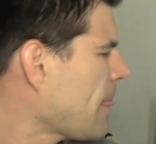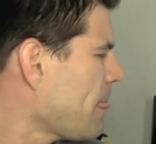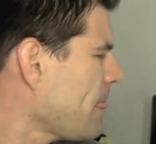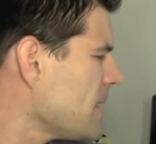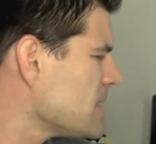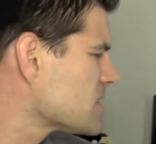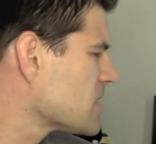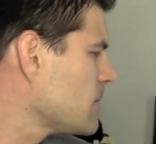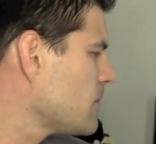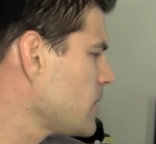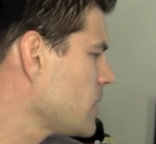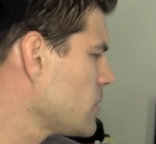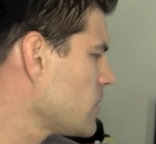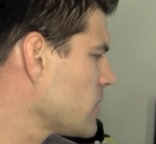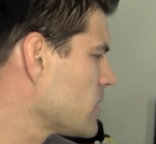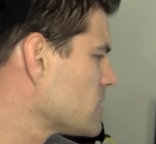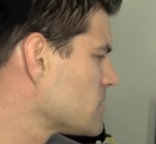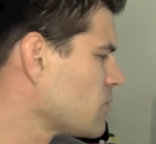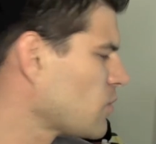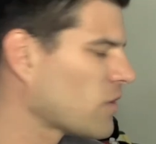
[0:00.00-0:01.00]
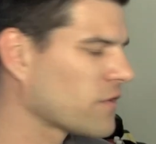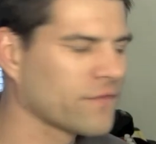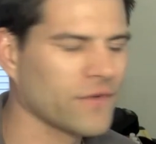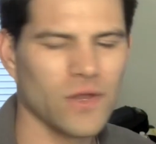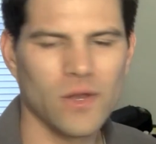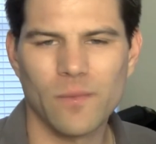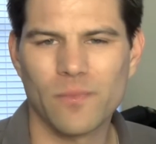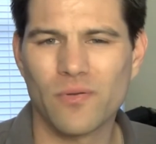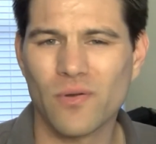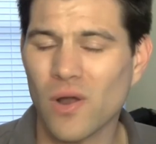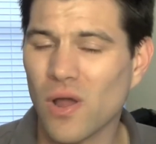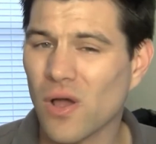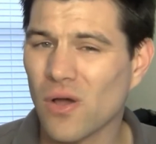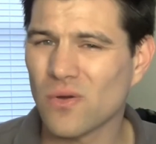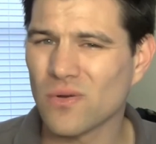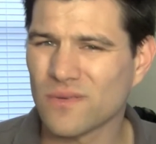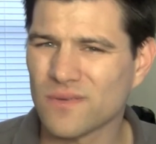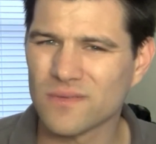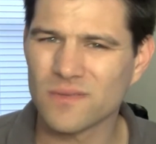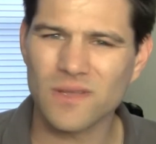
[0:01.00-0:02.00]
This computer is more for your
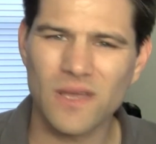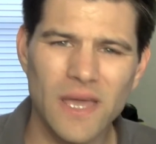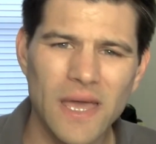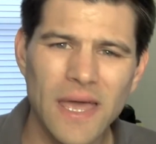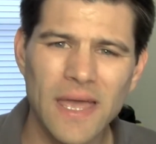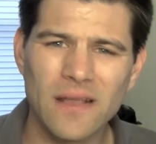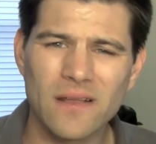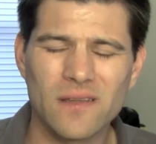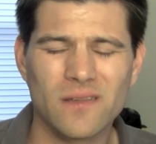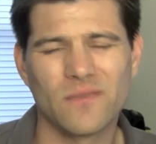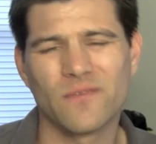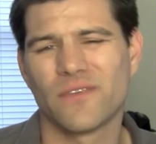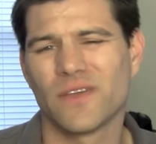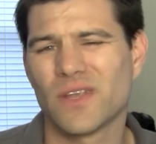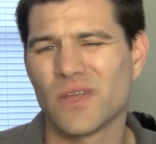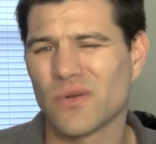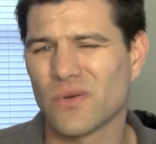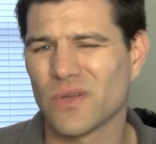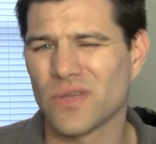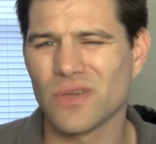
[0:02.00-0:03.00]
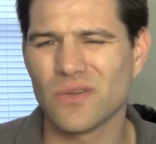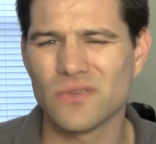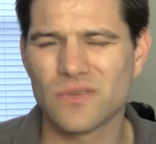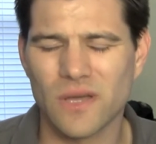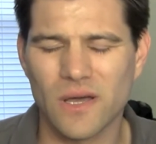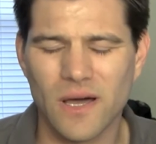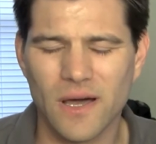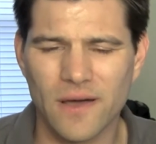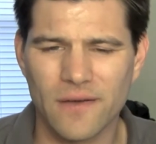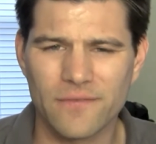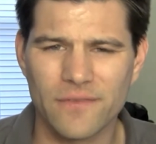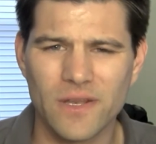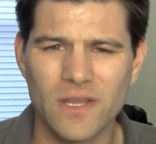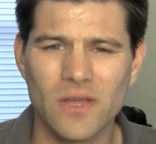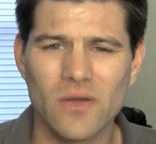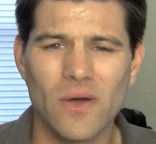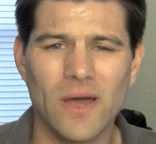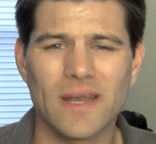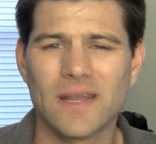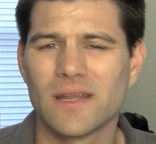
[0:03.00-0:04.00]
pro and
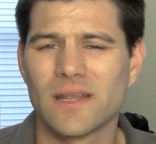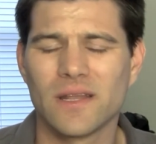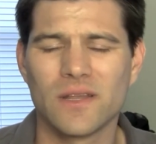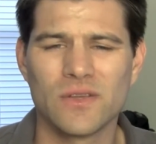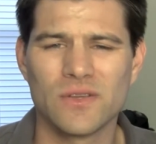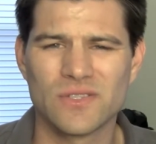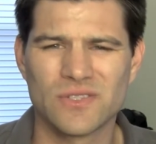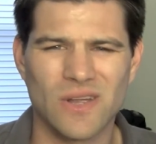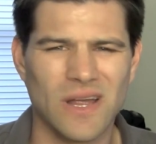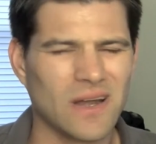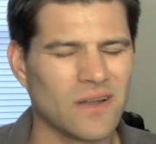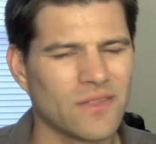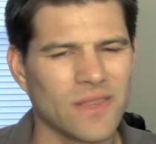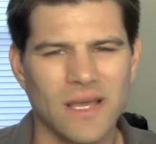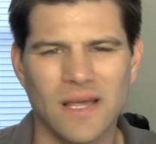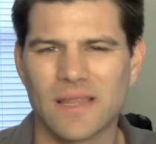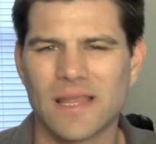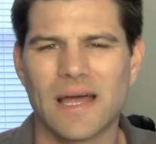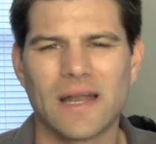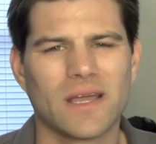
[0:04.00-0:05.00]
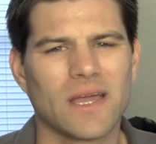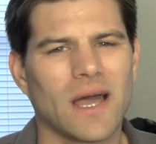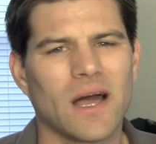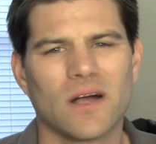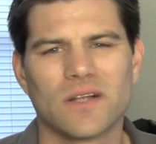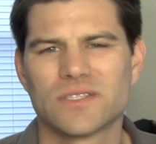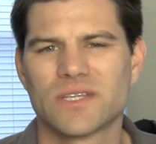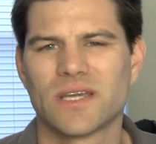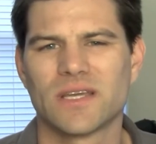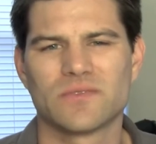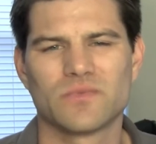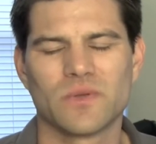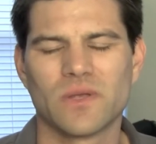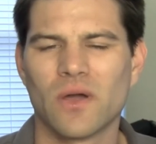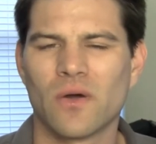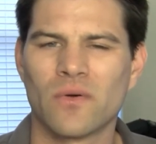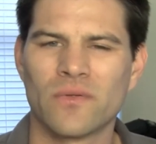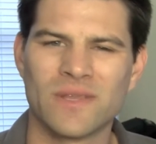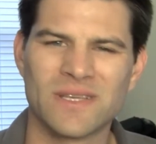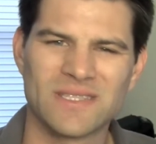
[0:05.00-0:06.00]
video editing user. I don't think a lot of college kids would
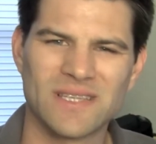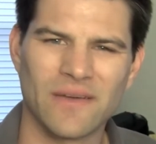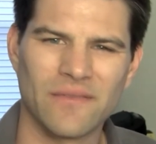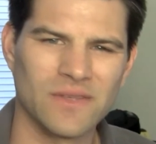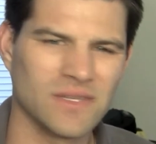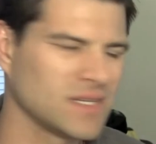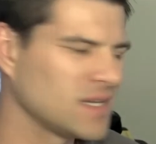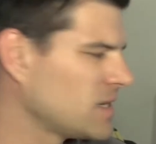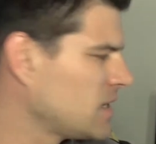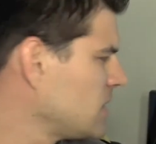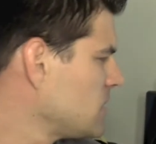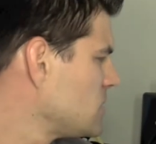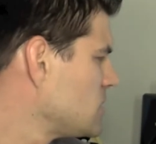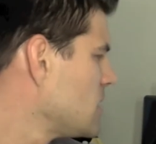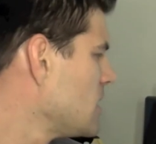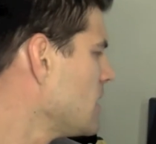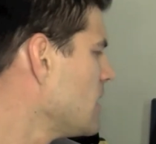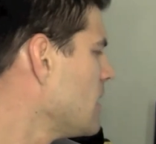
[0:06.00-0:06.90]
go with the 17-inch.